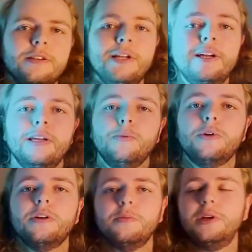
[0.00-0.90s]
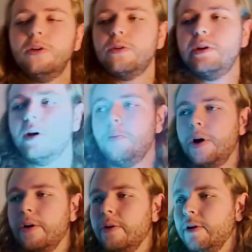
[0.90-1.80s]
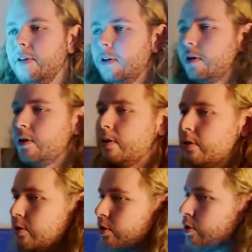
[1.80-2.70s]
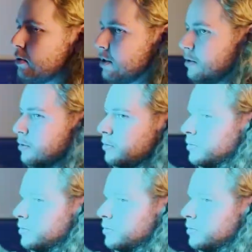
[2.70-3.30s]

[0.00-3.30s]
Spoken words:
Today we're going to be learning about Soresu.